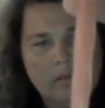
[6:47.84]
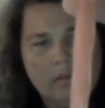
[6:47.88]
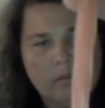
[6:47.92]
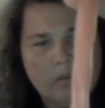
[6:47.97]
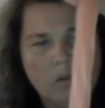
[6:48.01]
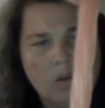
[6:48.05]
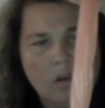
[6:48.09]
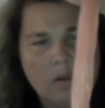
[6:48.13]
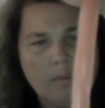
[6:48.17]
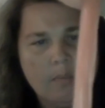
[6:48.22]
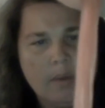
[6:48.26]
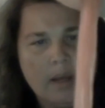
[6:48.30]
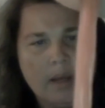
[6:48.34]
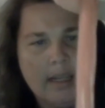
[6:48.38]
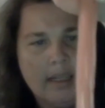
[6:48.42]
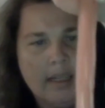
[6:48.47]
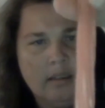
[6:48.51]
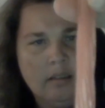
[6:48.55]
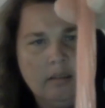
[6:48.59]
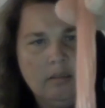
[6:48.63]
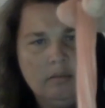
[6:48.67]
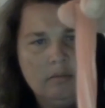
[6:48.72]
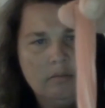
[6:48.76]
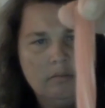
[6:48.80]
Quite
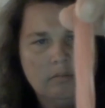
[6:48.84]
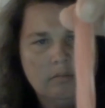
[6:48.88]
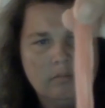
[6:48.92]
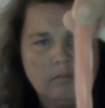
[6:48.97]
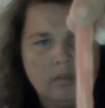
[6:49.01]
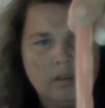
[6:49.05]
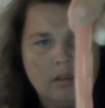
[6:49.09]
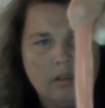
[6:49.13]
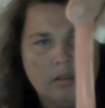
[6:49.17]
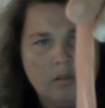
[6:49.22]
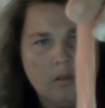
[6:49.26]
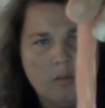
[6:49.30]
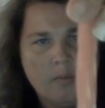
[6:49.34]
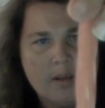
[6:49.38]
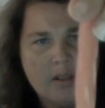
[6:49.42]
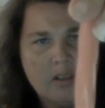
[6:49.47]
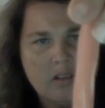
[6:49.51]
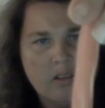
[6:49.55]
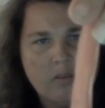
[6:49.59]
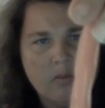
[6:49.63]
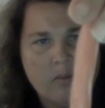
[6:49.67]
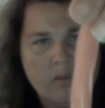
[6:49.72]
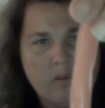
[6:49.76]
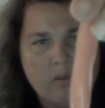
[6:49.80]
pale.
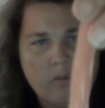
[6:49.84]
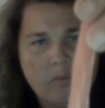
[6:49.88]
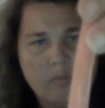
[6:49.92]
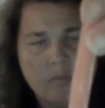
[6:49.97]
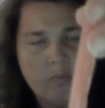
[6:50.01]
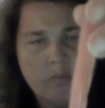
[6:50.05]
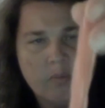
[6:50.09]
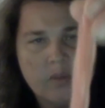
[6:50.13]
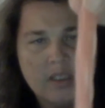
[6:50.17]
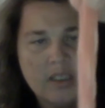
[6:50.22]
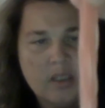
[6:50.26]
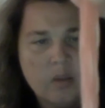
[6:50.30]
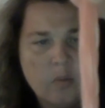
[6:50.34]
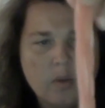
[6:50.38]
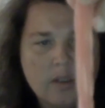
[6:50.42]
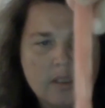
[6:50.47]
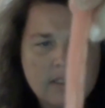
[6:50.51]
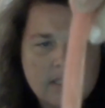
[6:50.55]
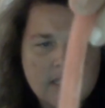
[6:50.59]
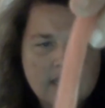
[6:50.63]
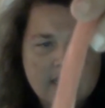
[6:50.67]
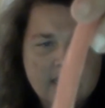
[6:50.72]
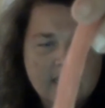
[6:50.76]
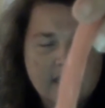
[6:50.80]
Imagine the, see, the
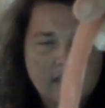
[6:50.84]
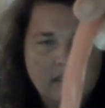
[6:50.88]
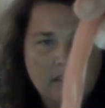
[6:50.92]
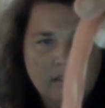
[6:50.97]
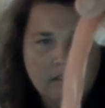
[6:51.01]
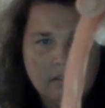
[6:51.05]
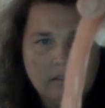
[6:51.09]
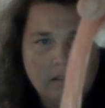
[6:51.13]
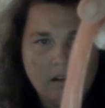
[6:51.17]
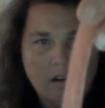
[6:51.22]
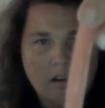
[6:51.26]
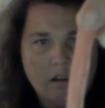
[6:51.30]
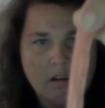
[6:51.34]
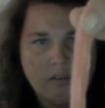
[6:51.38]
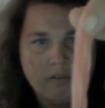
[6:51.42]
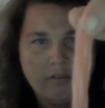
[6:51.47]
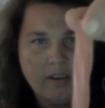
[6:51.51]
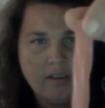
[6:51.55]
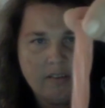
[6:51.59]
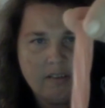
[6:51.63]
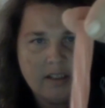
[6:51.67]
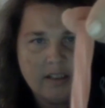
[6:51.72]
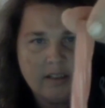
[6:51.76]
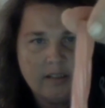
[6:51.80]
ones here are
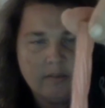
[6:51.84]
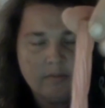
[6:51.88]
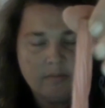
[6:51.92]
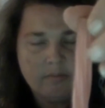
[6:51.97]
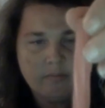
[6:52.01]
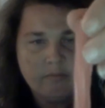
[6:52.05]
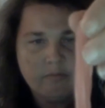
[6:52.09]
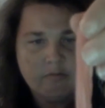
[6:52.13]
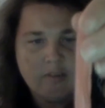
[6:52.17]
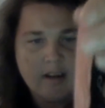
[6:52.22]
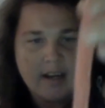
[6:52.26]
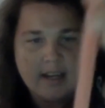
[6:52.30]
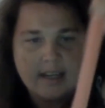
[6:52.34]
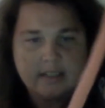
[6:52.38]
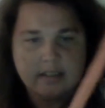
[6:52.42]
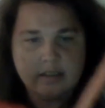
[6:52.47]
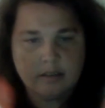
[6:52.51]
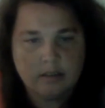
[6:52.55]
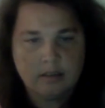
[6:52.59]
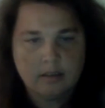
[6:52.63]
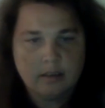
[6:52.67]
very red.